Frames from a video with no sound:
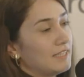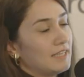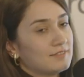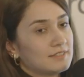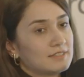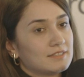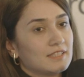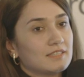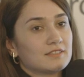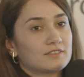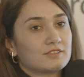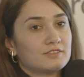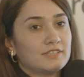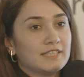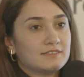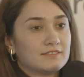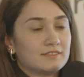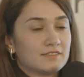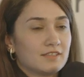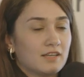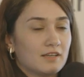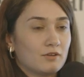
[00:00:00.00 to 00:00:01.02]
have started
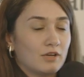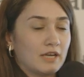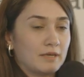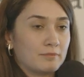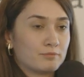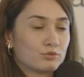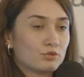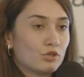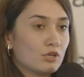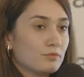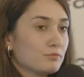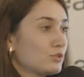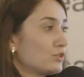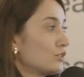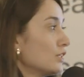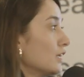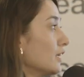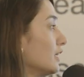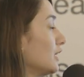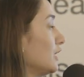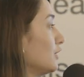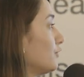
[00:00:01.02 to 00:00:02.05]
creating our prompts.
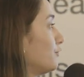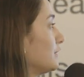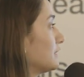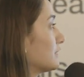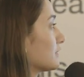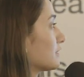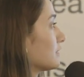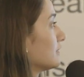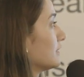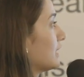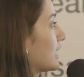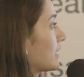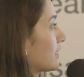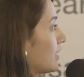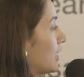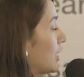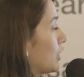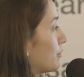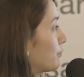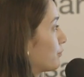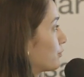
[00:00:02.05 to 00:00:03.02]
If we didn't like our